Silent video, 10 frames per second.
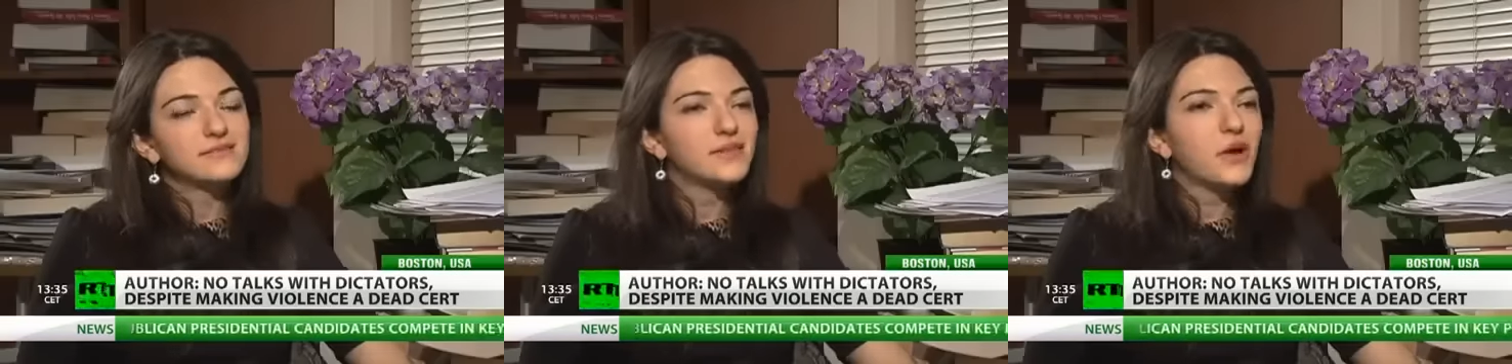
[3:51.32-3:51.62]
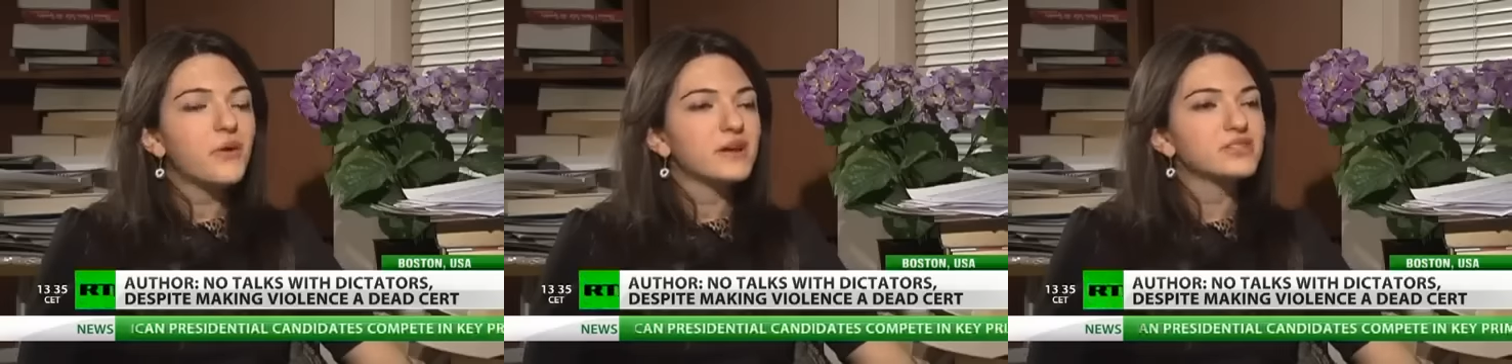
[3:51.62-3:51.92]

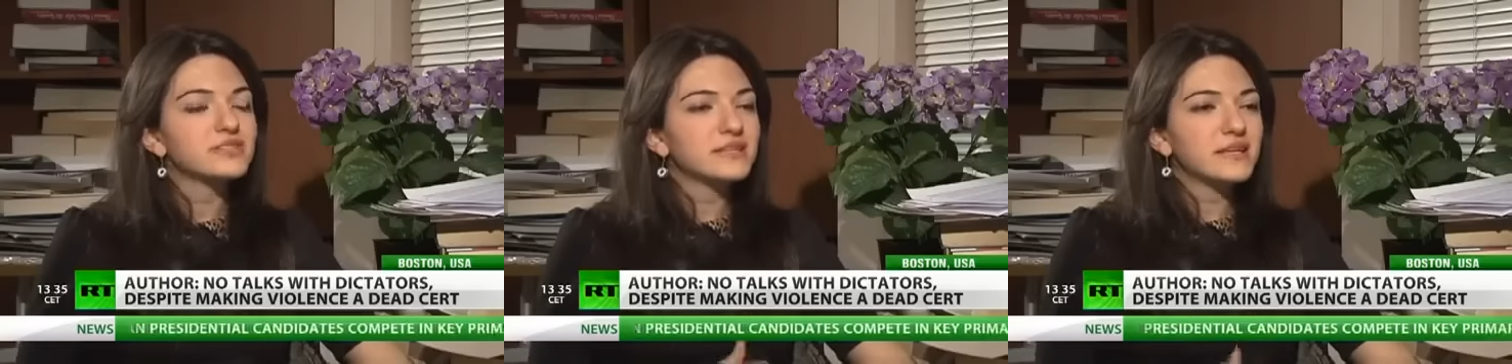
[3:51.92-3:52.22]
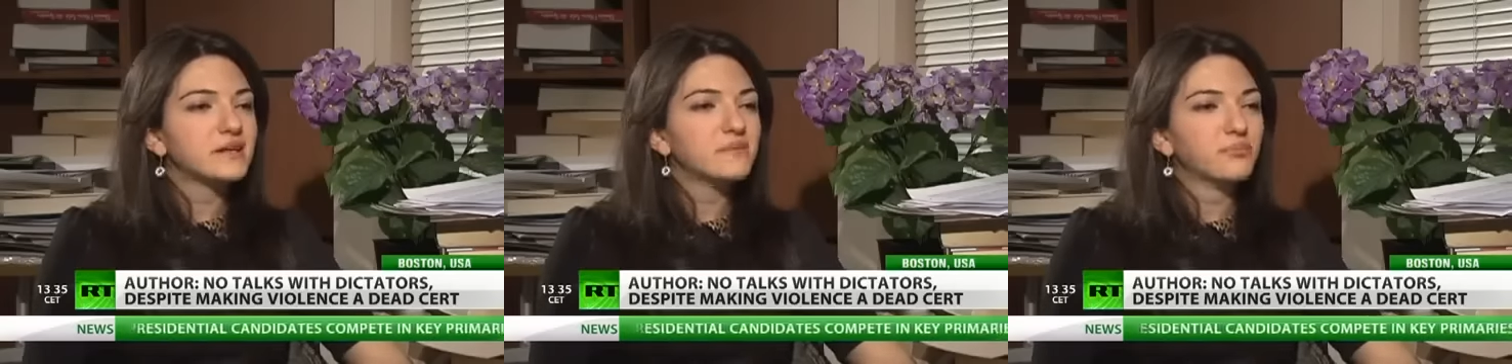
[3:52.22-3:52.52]
No, I just
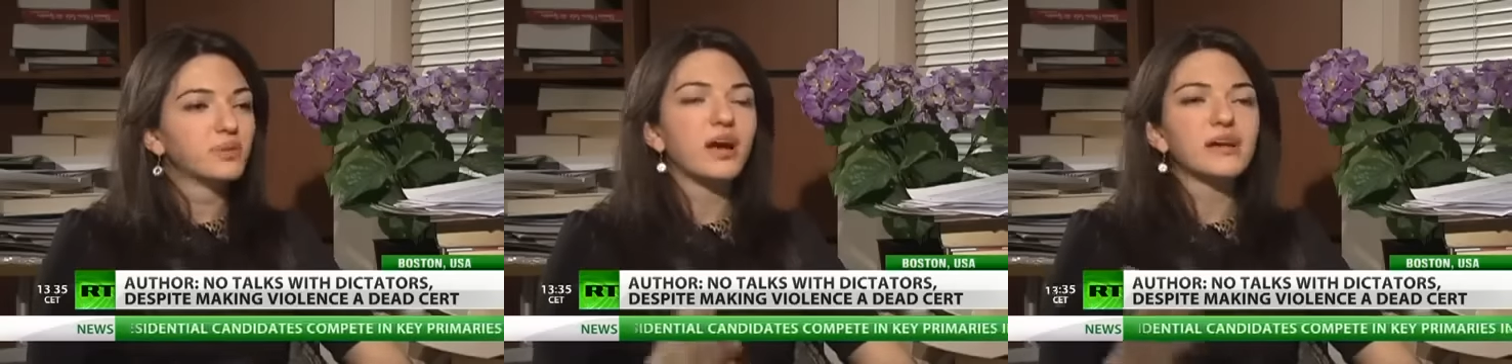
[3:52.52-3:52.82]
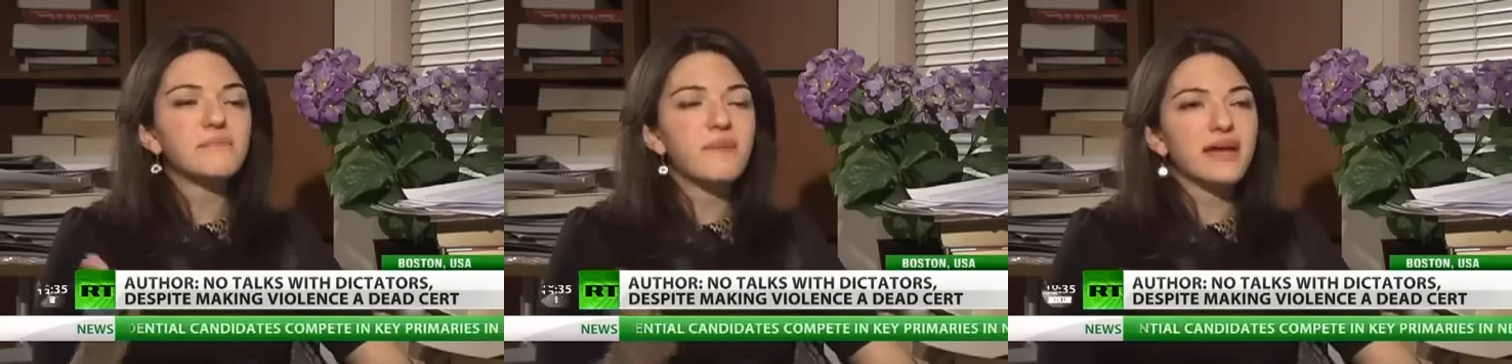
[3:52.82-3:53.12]
see a
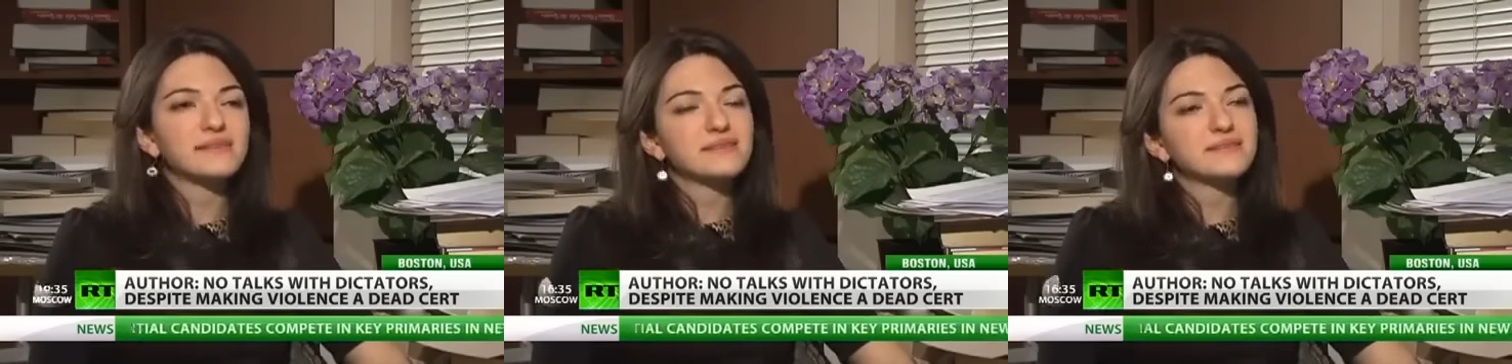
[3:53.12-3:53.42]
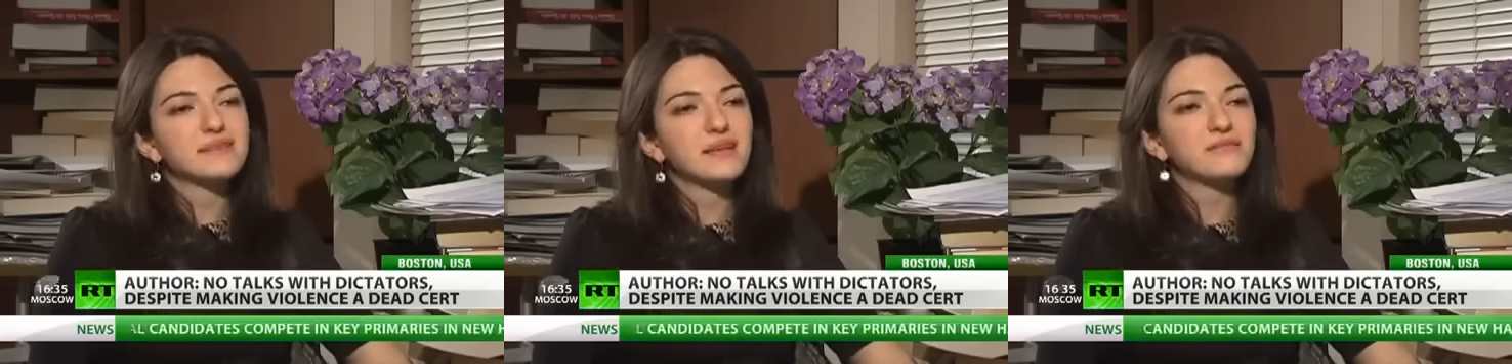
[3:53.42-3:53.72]
bloody mess
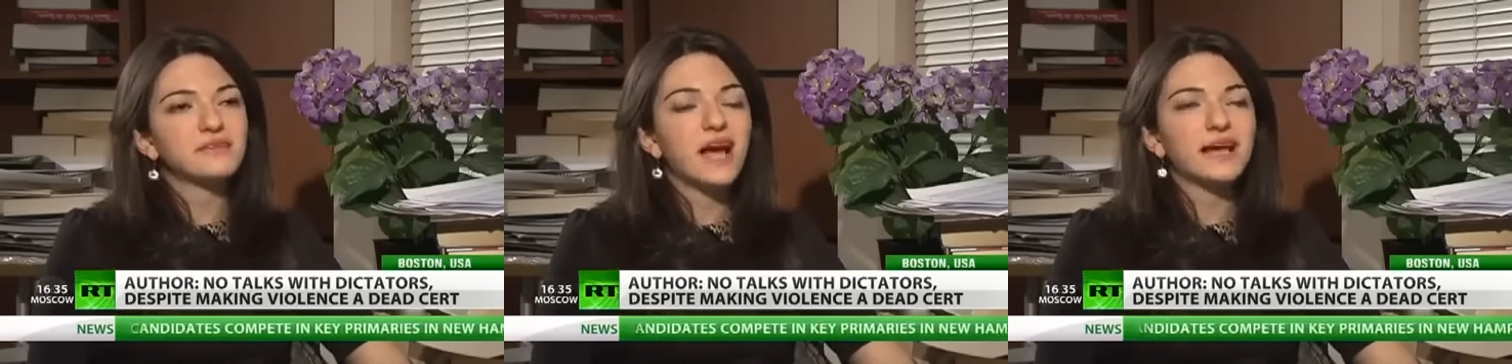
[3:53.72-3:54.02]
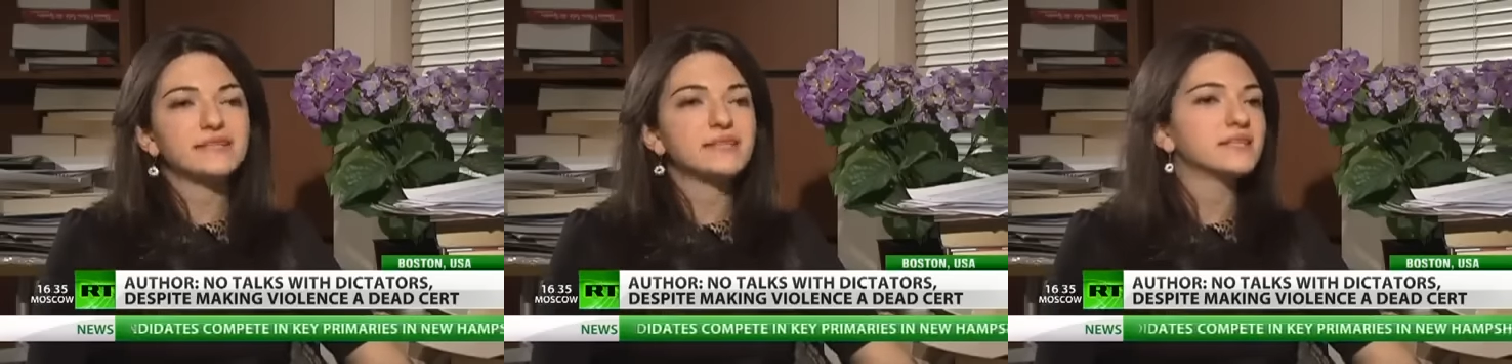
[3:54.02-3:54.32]
instead of the
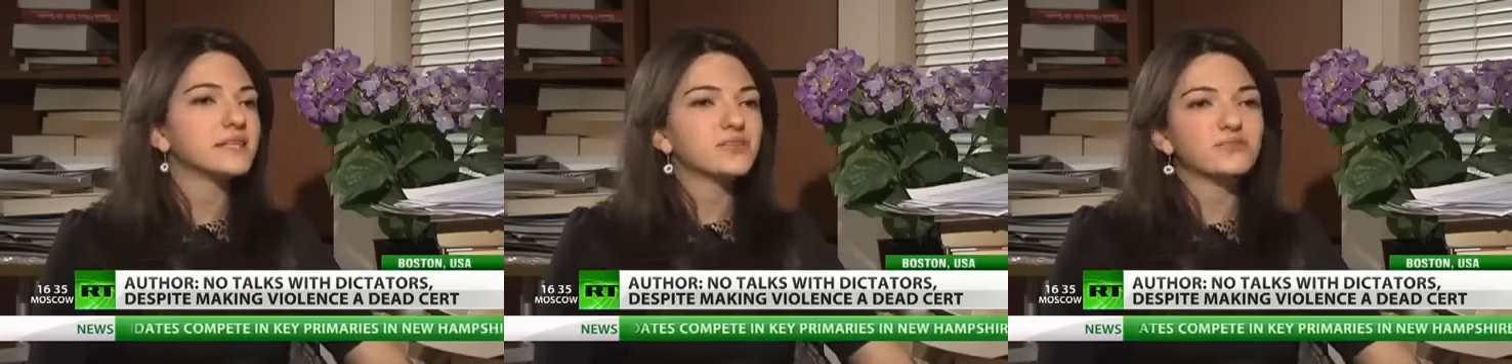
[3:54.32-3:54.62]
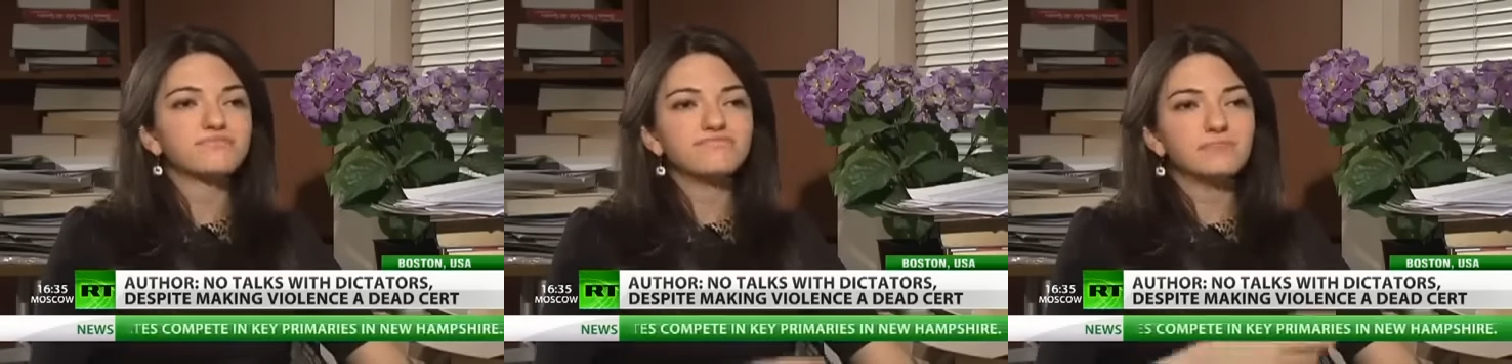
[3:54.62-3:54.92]
idyllic
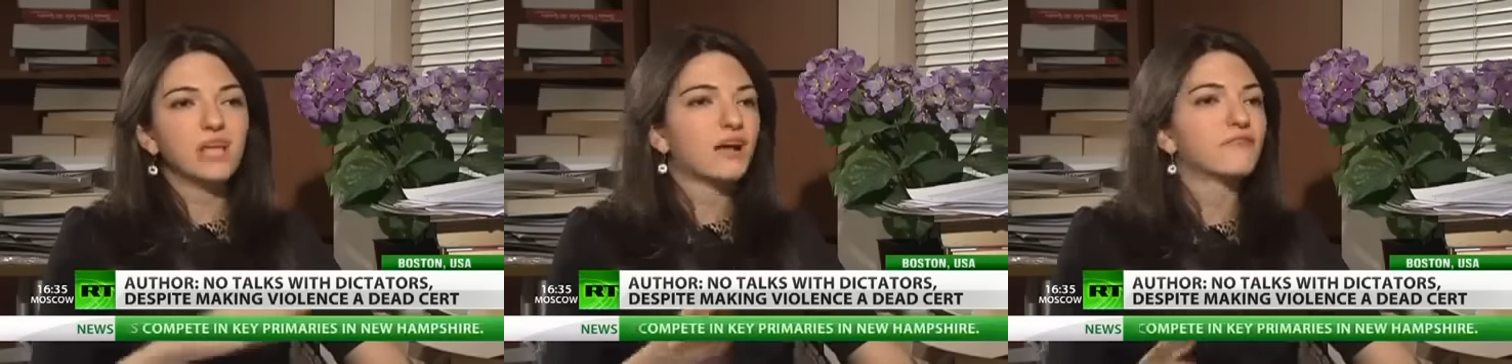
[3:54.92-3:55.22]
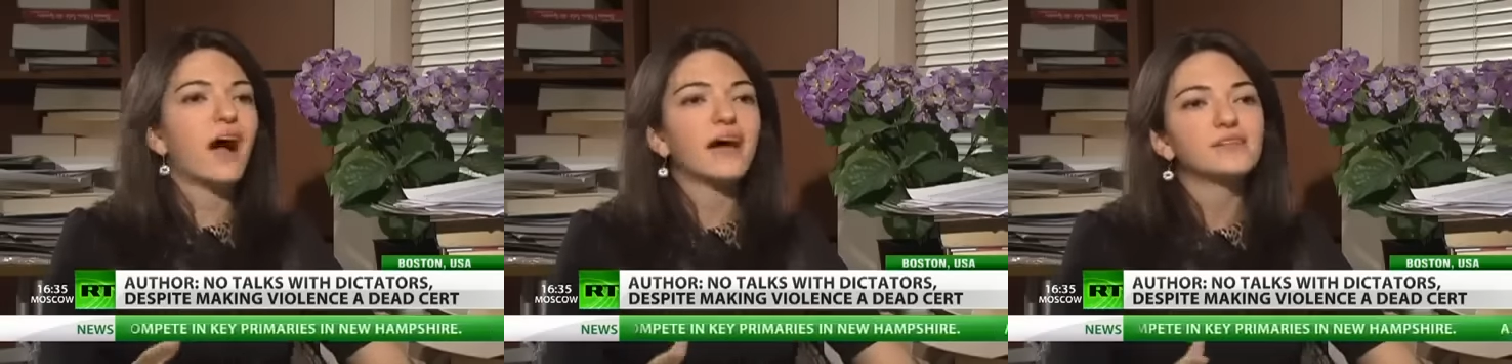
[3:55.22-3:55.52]

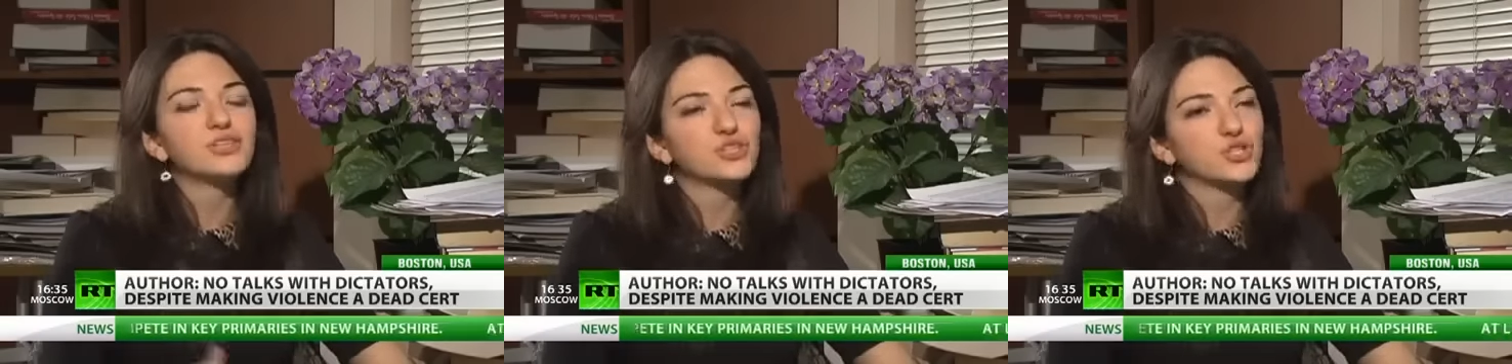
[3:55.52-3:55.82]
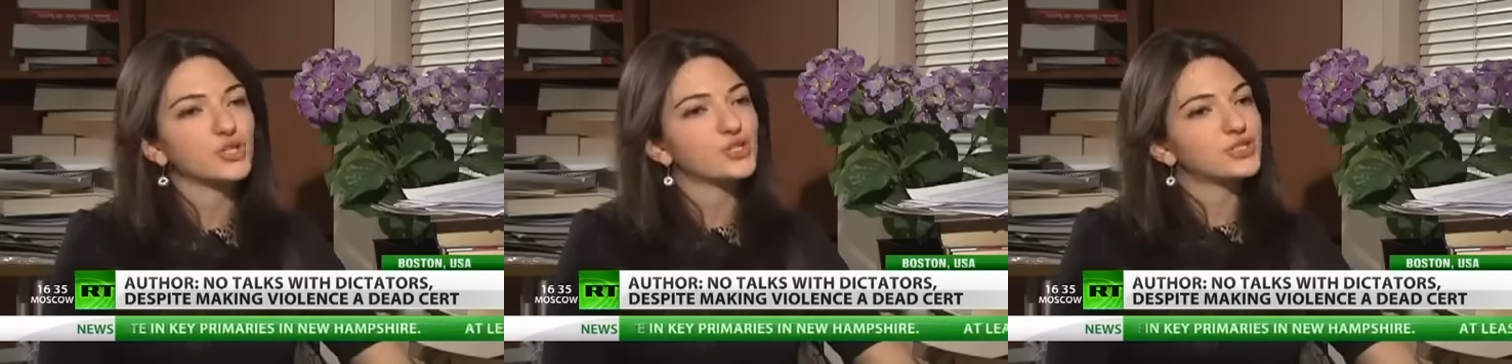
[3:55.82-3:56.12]
nonviolent
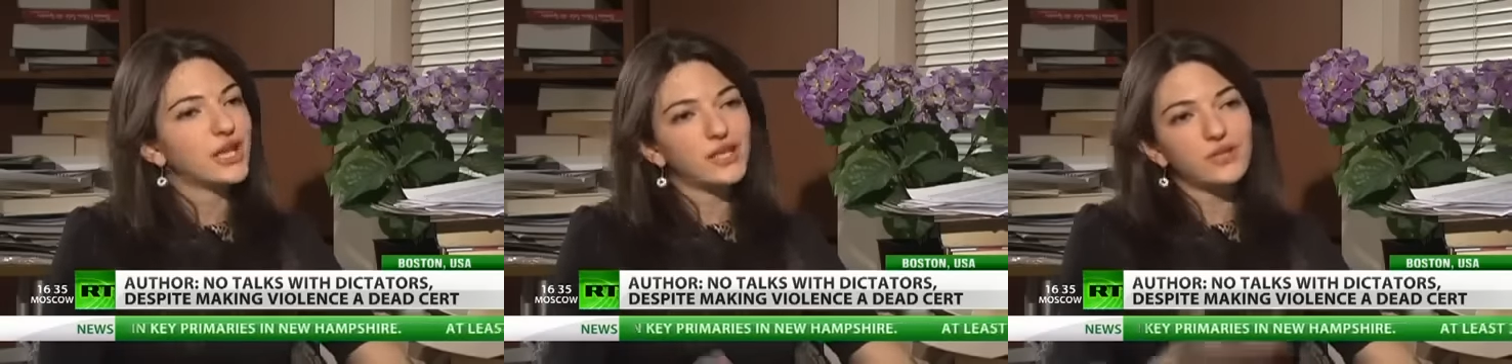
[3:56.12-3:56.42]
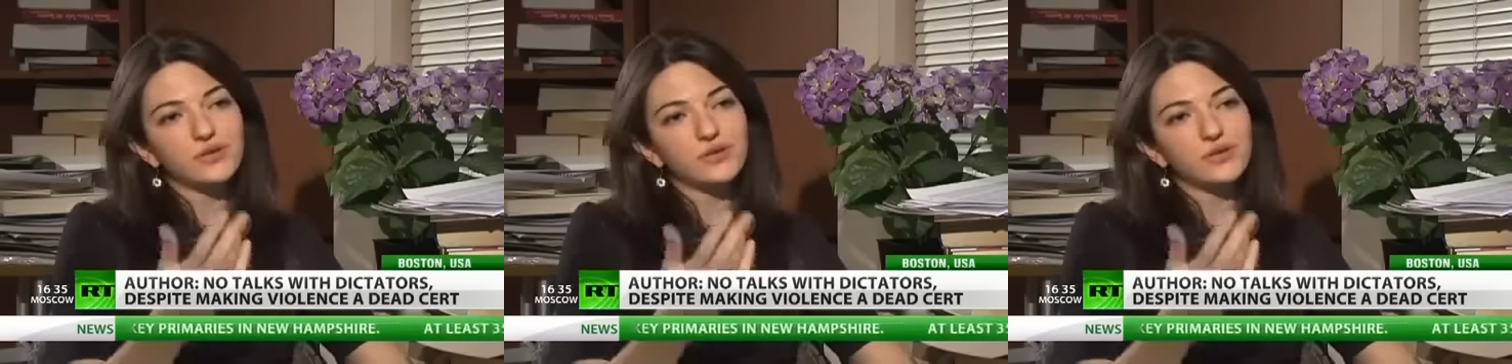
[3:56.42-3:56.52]
surge that